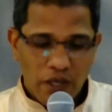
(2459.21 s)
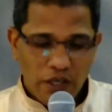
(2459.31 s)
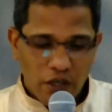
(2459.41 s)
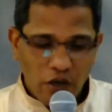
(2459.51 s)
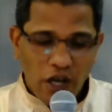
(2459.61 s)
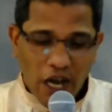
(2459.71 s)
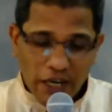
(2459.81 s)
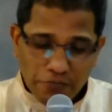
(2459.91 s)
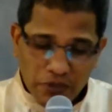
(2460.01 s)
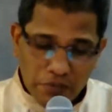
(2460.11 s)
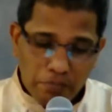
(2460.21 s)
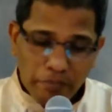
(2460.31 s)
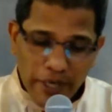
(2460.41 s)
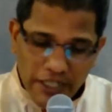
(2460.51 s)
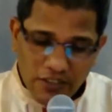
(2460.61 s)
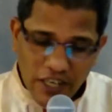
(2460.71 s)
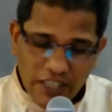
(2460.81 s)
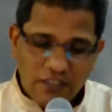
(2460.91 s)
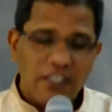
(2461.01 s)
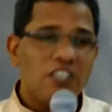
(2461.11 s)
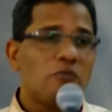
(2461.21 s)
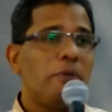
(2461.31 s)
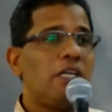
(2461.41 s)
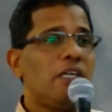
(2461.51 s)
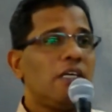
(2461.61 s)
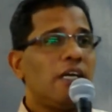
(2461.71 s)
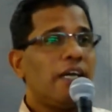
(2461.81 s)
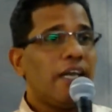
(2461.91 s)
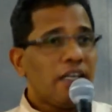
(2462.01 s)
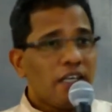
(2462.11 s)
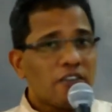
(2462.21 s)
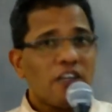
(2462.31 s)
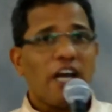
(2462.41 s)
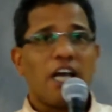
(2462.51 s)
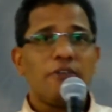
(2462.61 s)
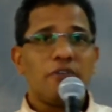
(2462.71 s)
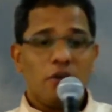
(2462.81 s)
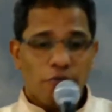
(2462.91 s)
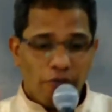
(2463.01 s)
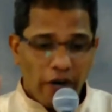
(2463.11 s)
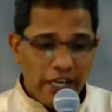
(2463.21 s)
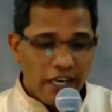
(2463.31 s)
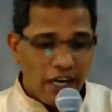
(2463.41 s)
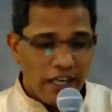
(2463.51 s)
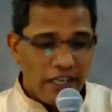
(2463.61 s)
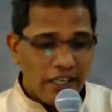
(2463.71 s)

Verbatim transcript: You know, after many chastisement in his life, finally